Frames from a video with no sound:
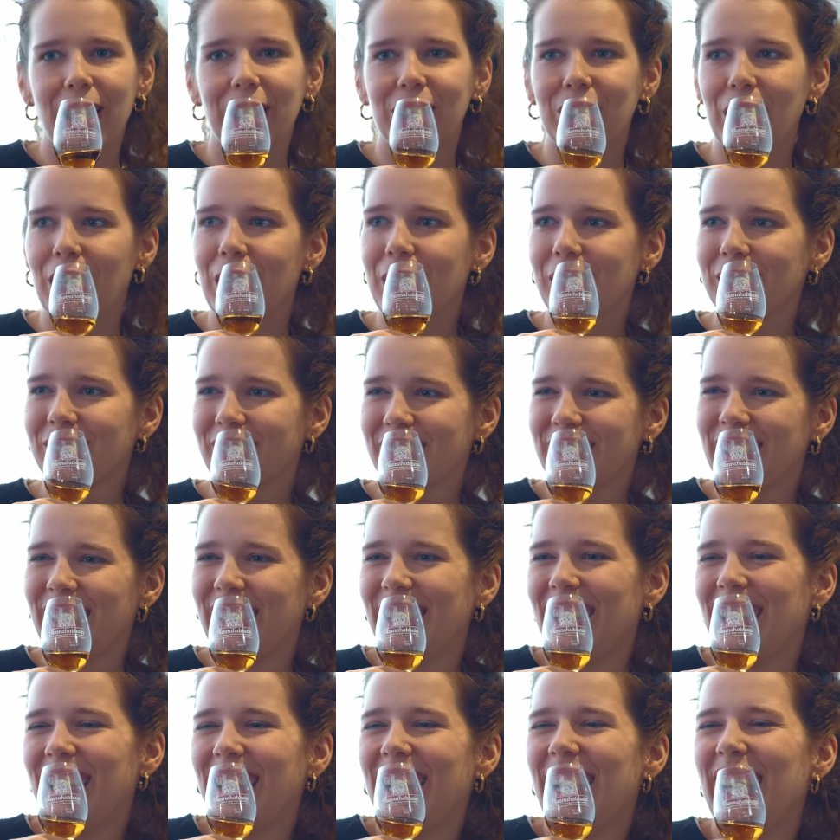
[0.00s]
always sherry,
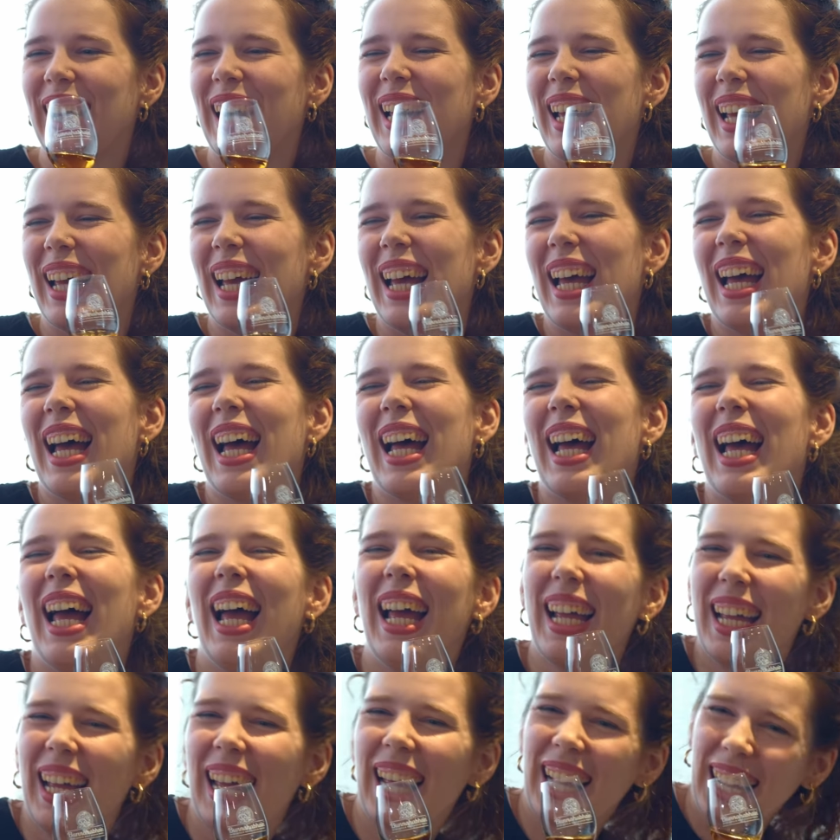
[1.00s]
sherry, sherry,
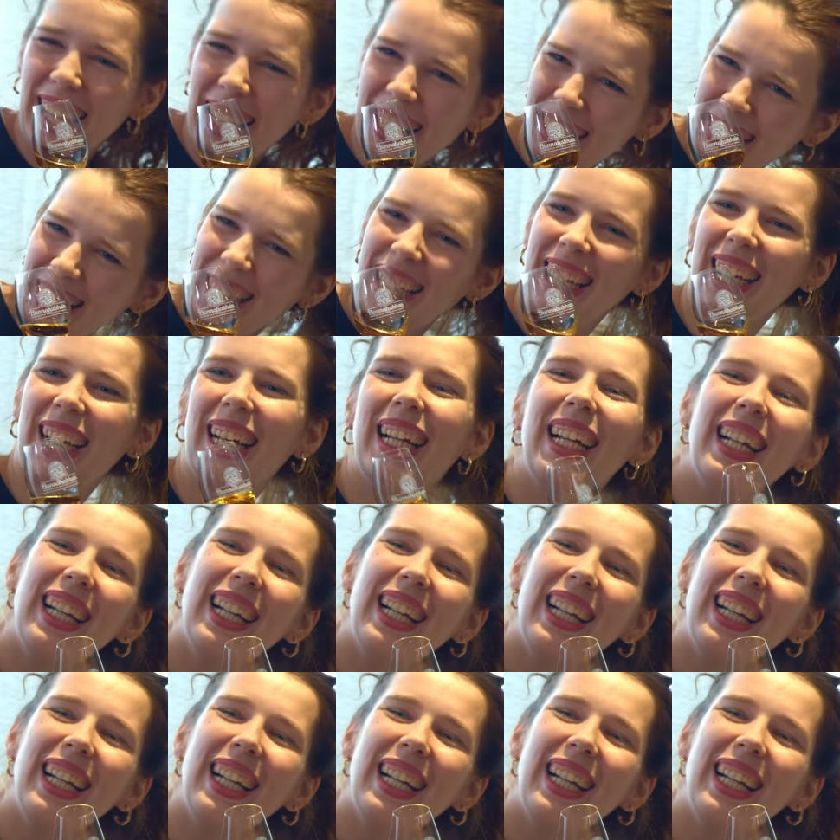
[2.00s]
sherry, and and so